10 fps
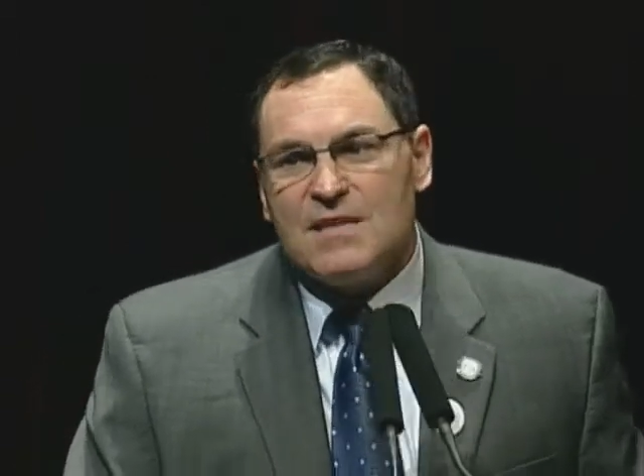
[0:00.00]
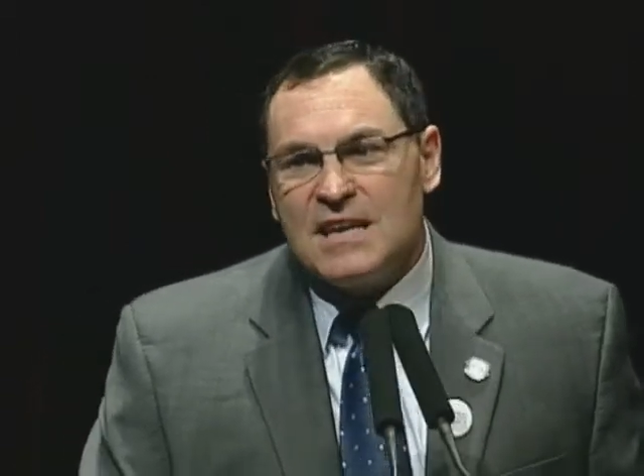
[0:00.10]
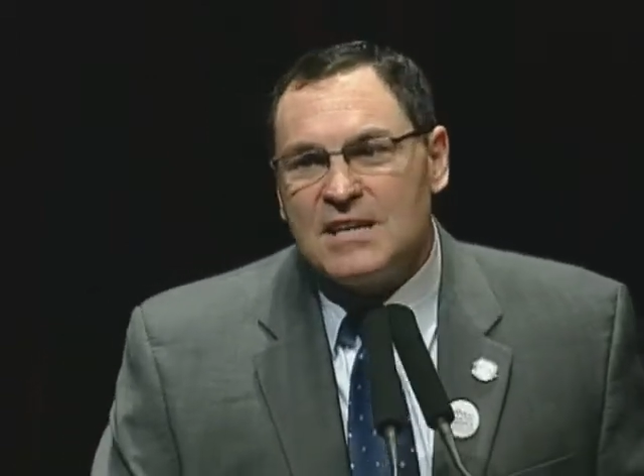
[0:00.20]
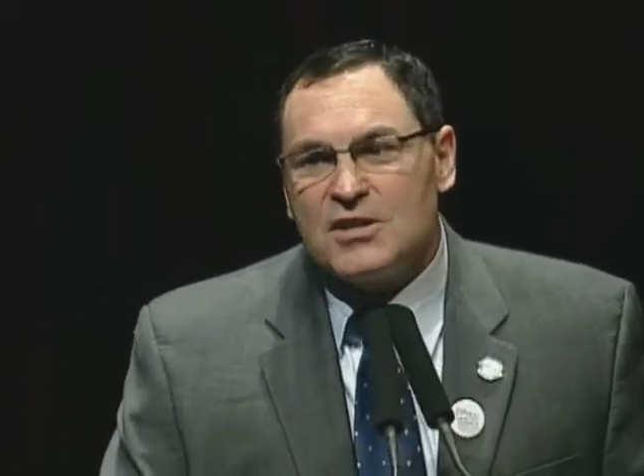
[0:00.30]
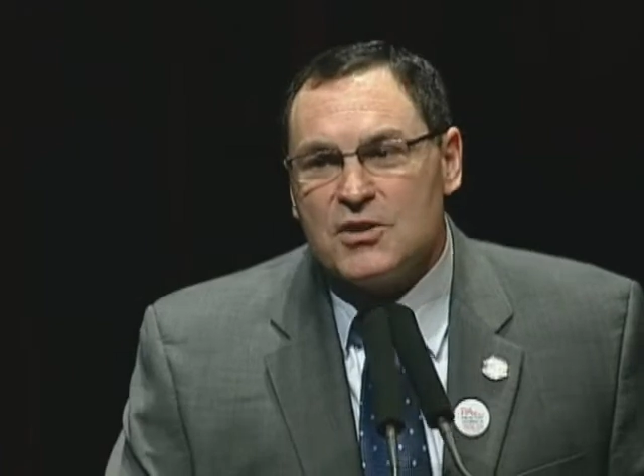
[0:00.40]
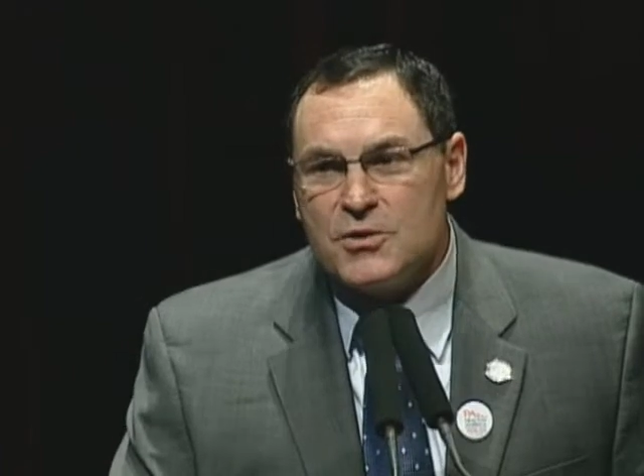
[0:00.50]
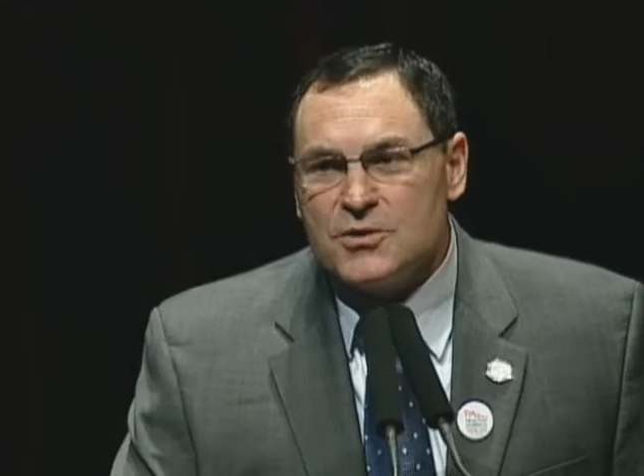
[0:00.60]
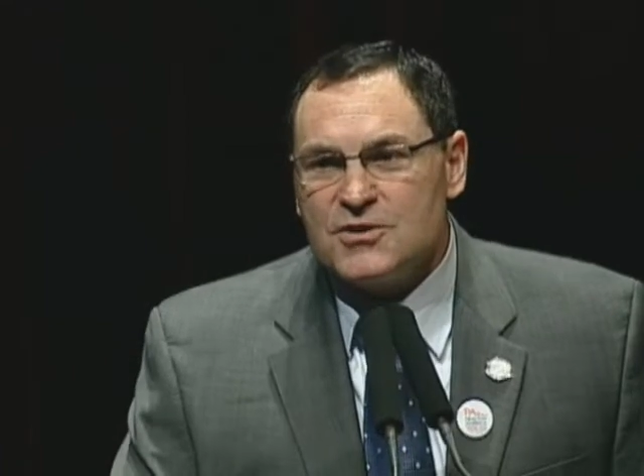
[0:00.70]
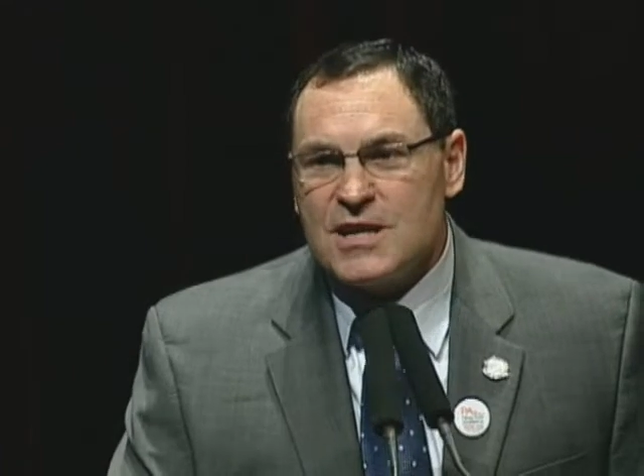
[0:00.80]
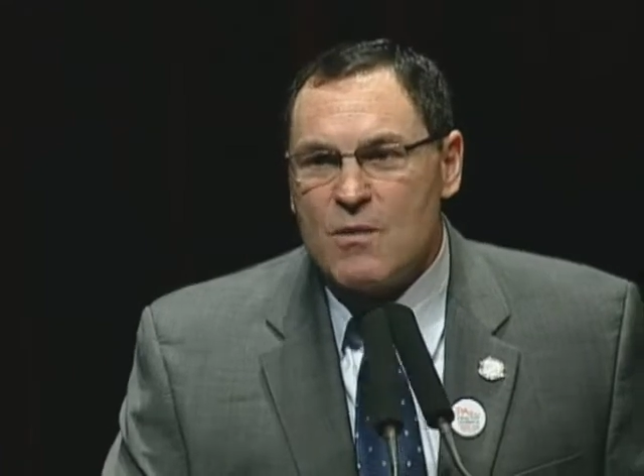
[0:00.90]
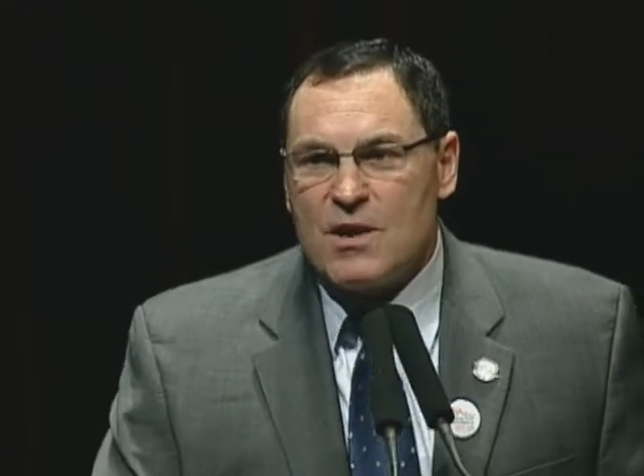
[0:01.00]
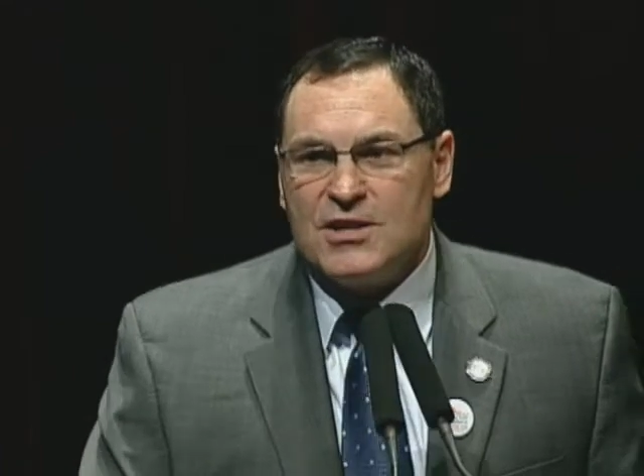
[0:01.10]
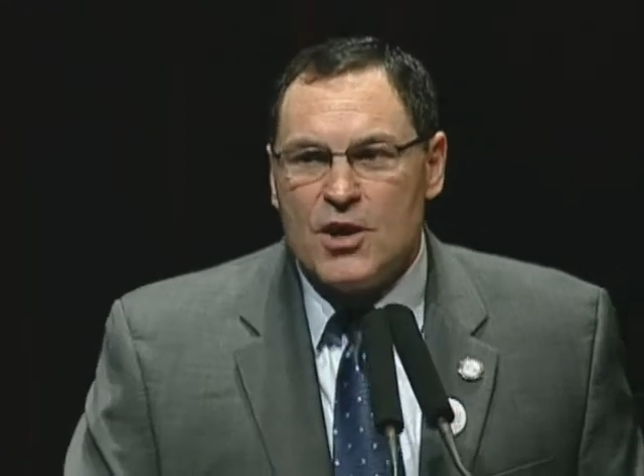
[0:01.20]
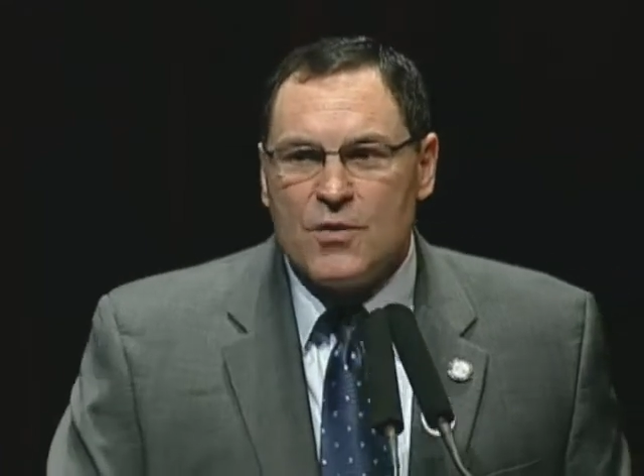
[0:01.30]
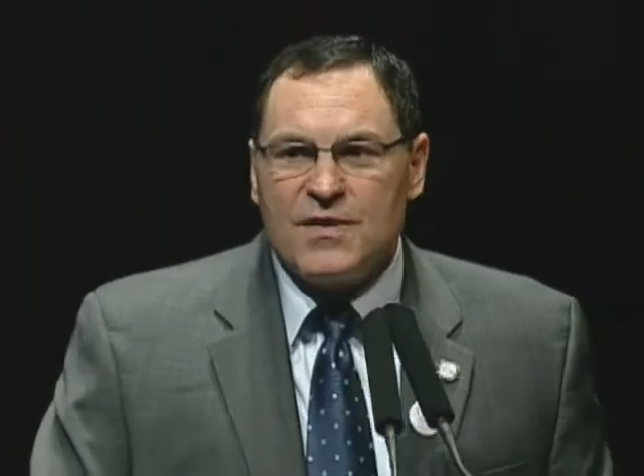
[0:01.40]
In conclusion, I want
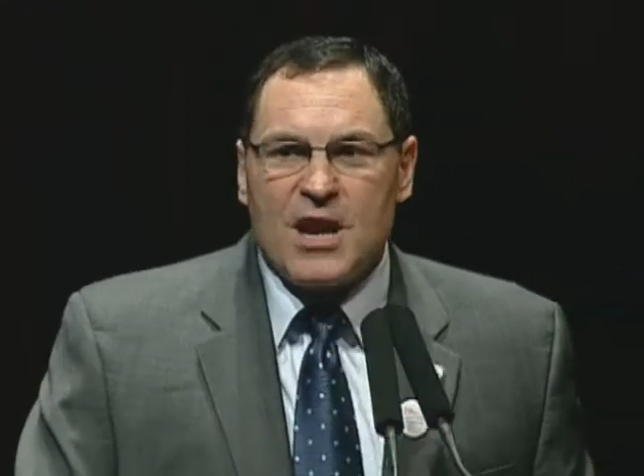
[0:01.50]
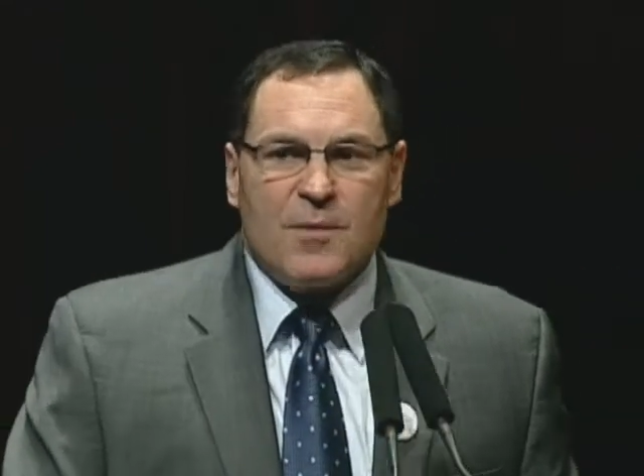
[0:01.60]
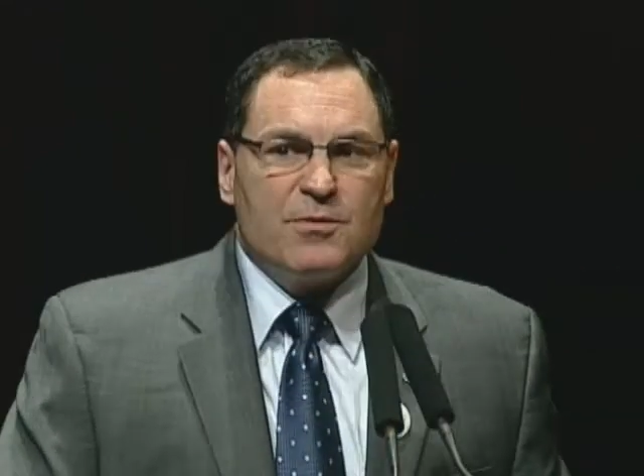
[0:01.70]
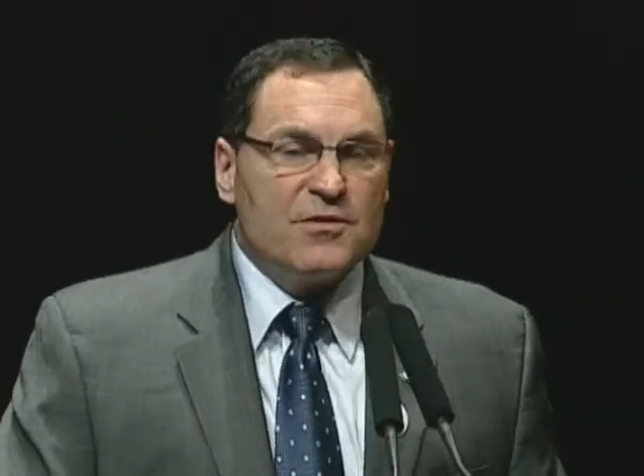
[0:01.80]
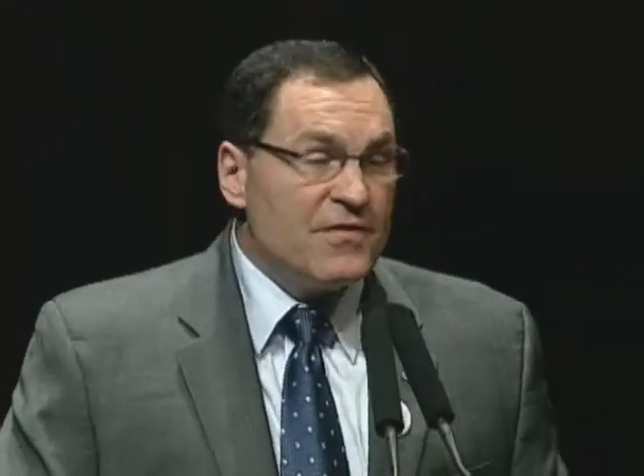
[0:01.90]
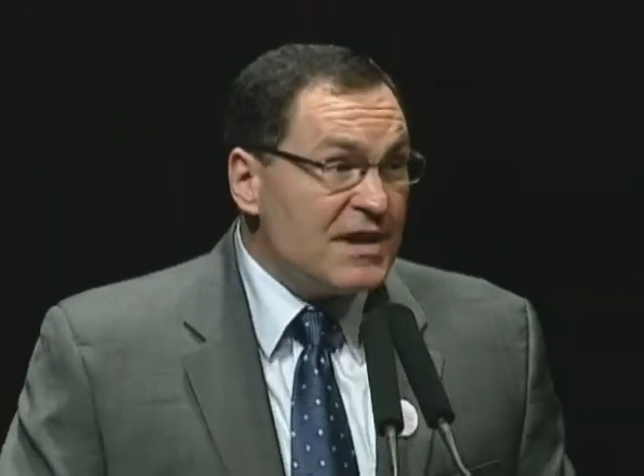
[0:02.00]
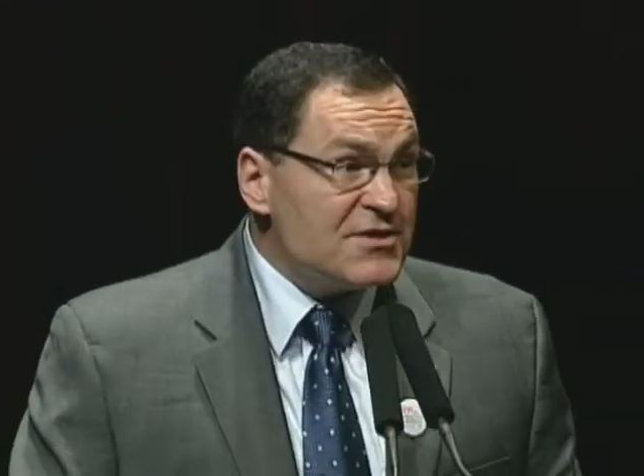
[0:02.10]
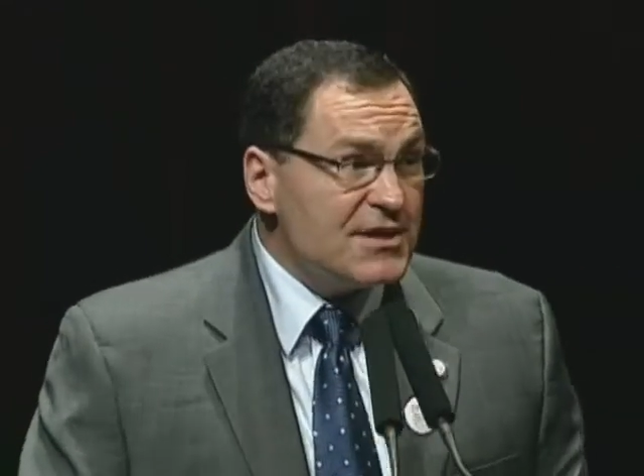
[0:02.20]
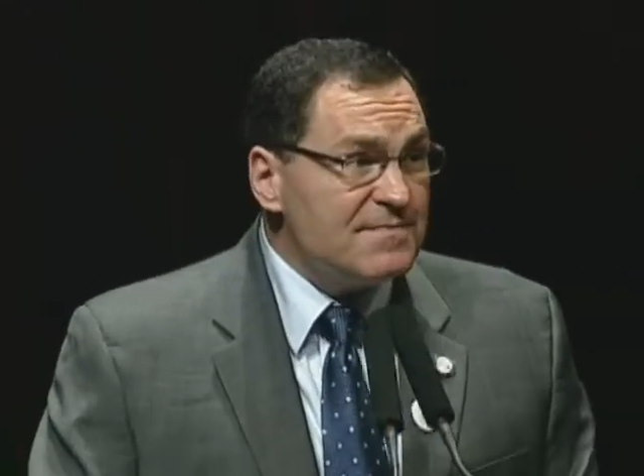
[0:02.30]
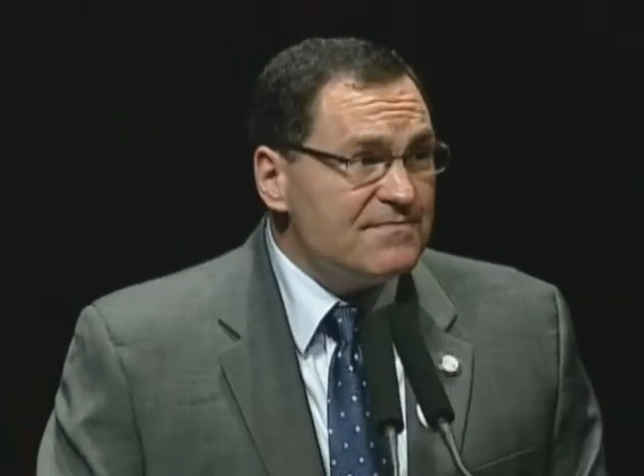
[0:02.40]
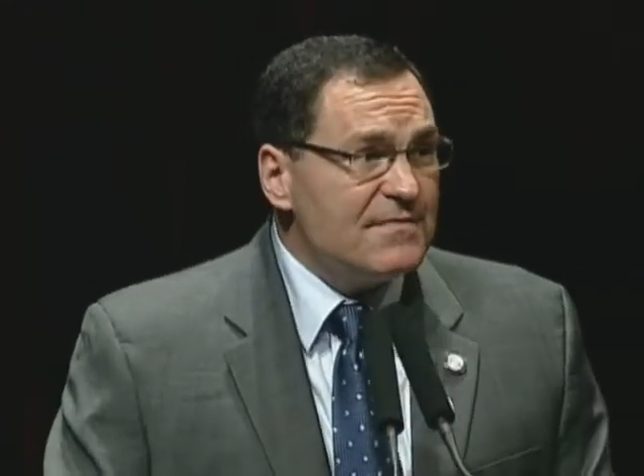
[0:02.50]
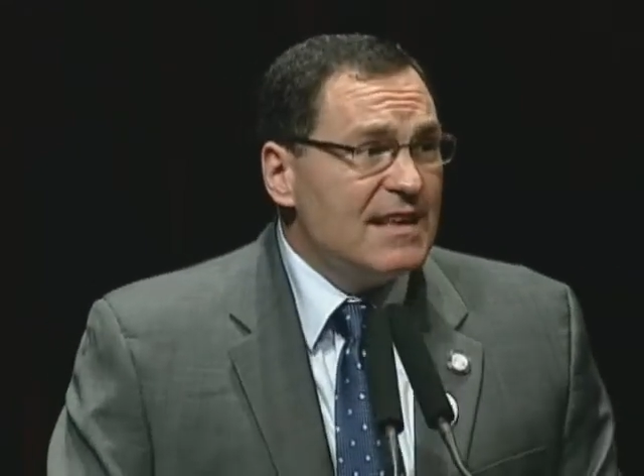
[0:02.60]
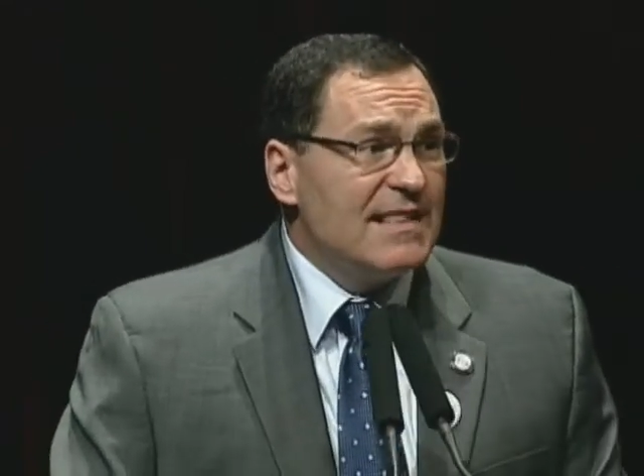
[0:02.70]
to note that our profession,